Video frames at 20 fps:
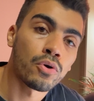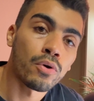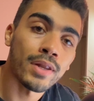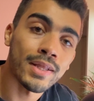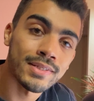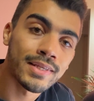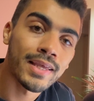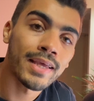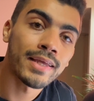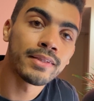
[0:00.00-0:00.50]

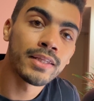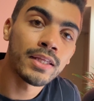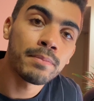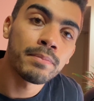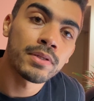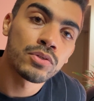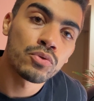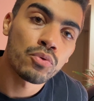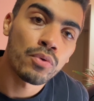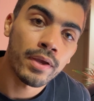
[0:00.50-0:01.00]
let's get deep
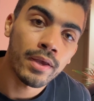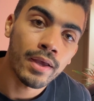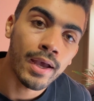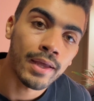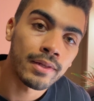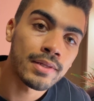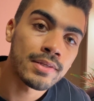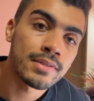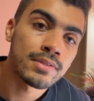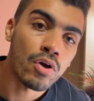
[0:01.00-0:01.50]
into it
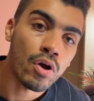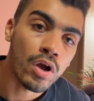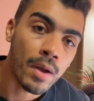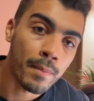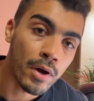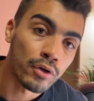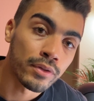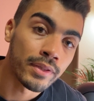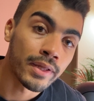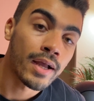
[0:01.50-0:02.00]
and let's talk
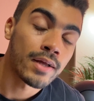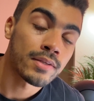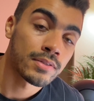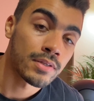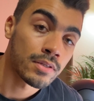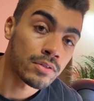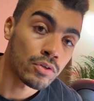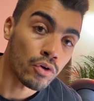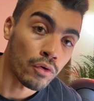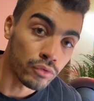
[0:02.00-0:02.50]
about the
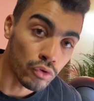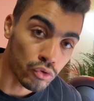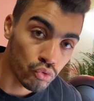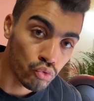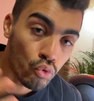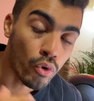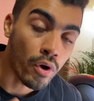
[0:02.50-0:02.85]
content of those two